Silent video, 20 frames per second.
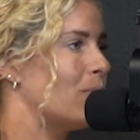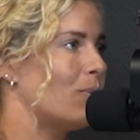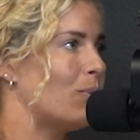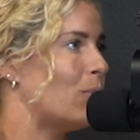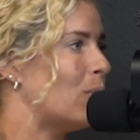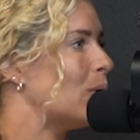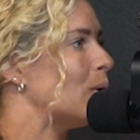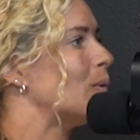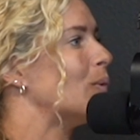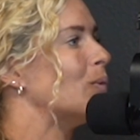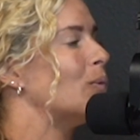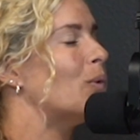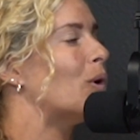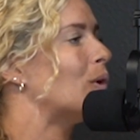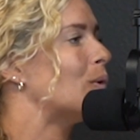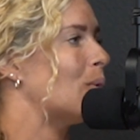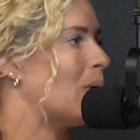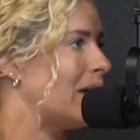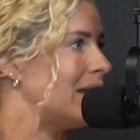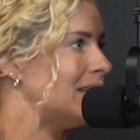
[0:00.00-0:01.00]
What
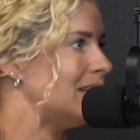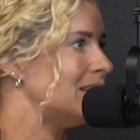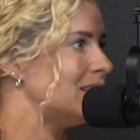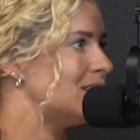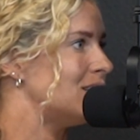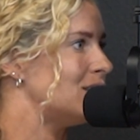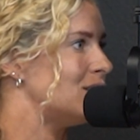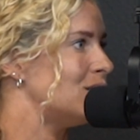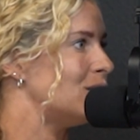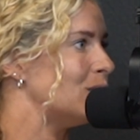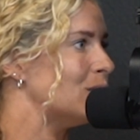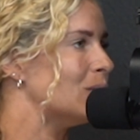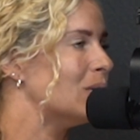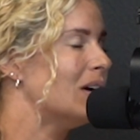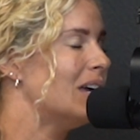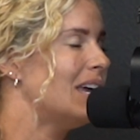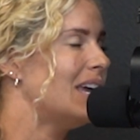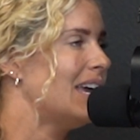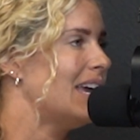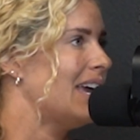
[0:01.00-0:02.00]
do I need to do?
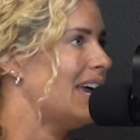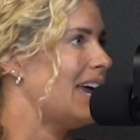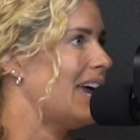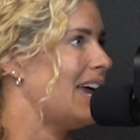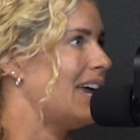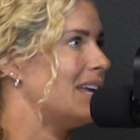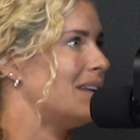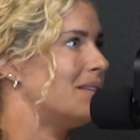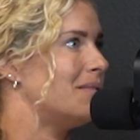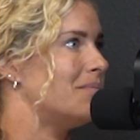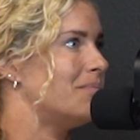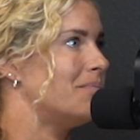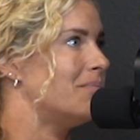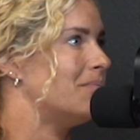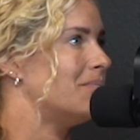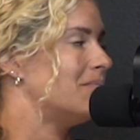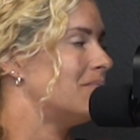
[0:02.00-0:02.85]
And